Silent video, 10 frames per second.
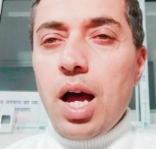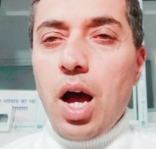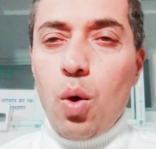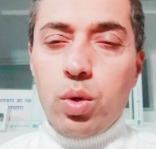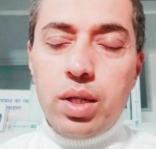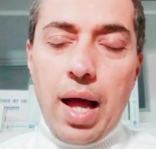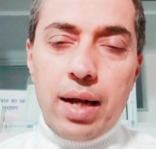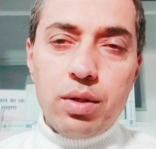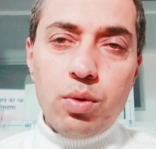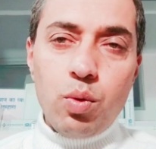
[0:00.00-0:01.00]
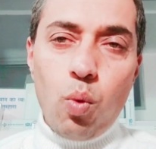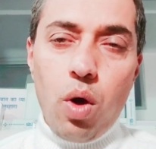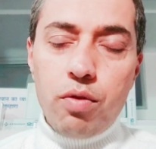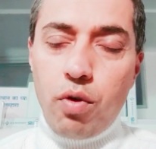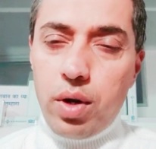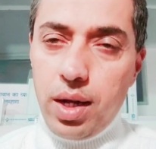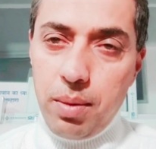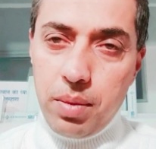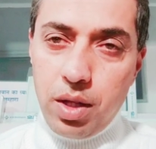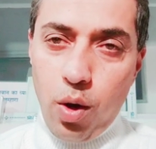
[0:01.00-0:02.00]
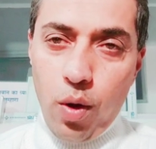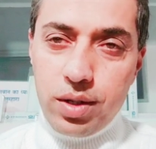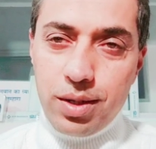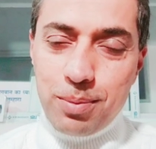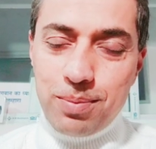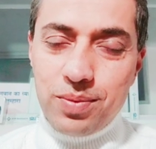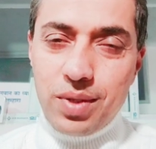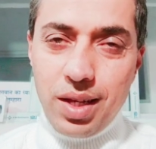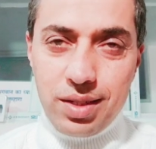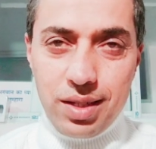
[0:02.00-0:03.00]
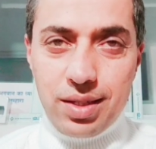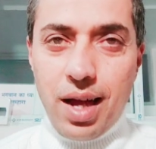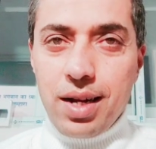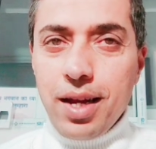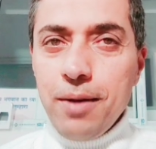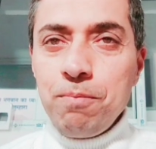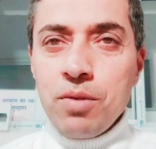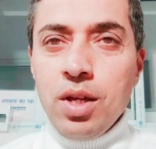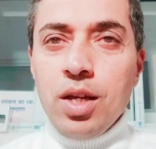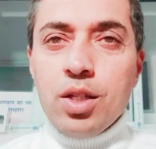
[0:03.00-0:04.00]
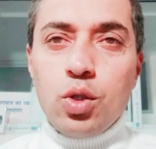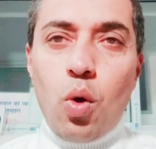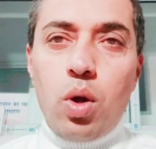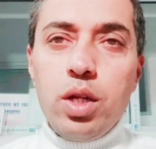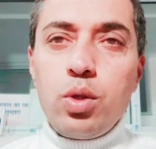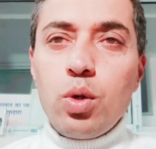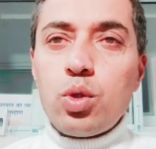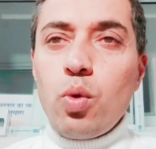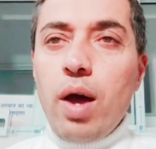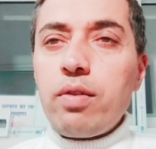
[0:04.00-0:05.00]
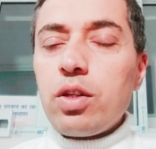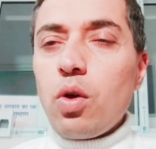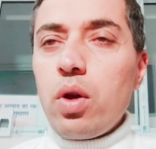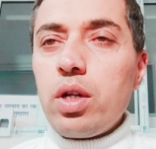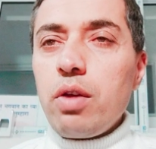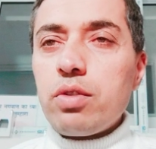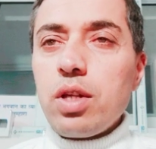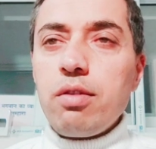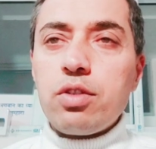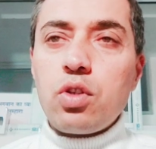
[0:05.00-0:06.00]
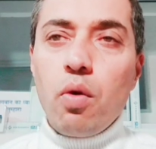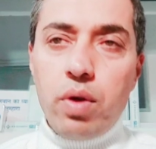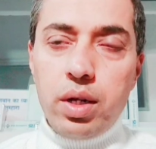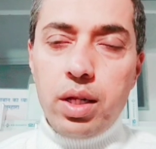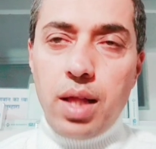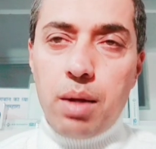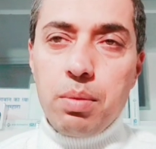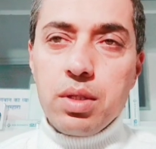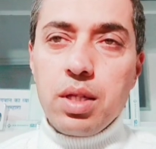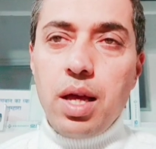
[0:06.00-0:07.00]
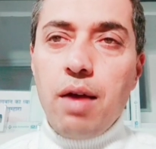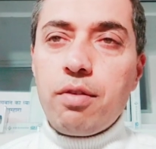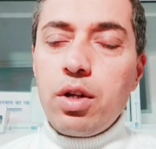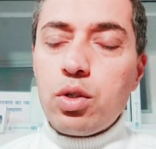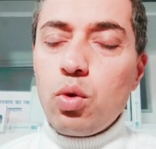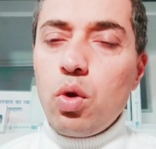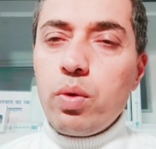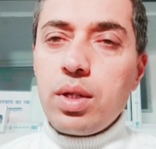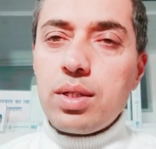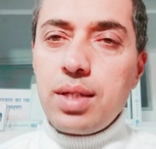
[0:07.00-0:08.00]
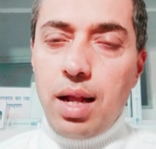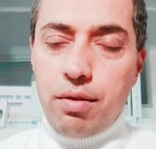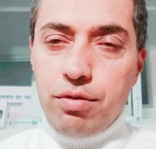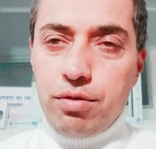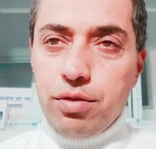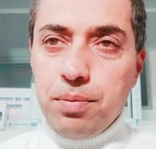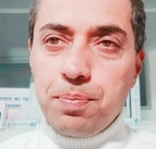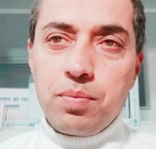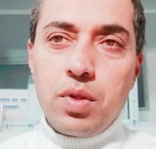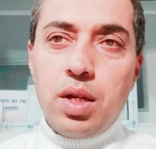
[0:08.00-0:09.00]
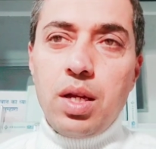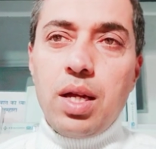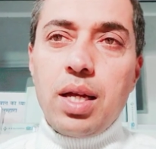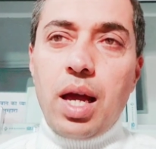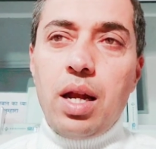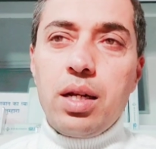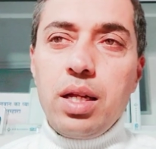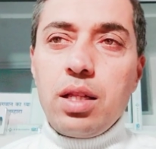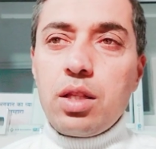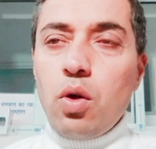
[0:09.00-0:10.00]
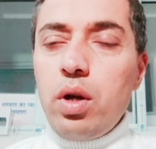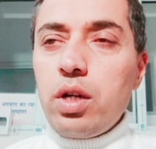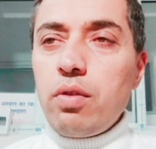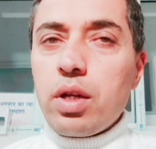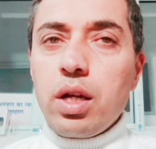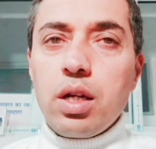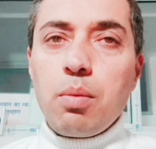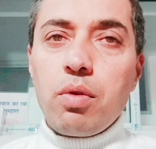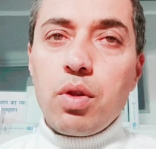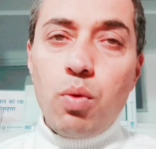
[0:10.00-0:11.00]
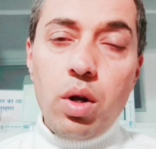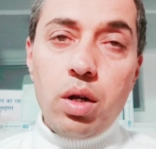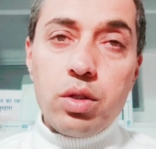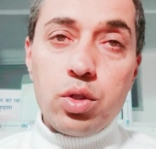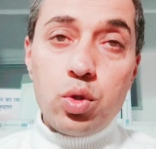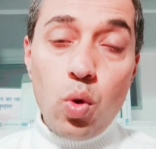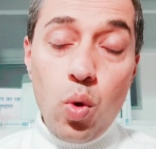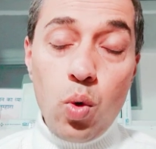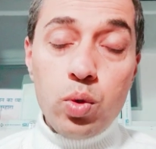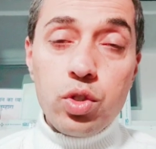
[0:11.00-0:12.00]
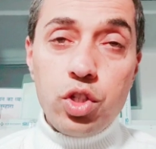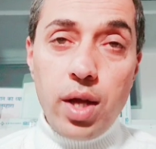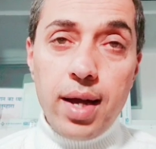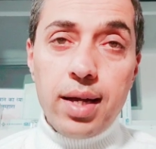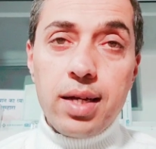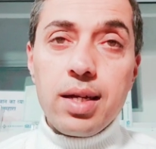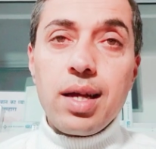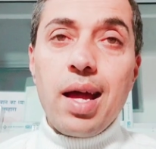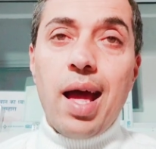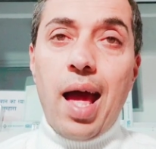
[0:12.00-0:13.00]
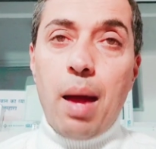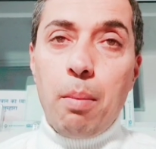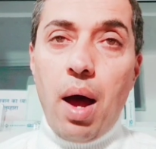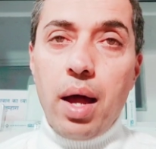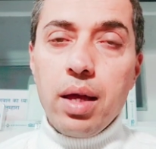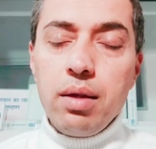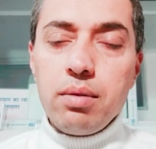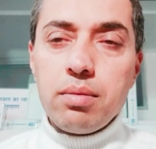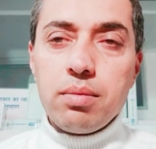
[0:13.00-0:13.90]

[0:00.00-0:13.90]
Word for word: how would that work for him in the long term yes exactly so only those who have the authority of self sovereignty that means they have control over the self can attain the authority of the kingdom of the world so check am i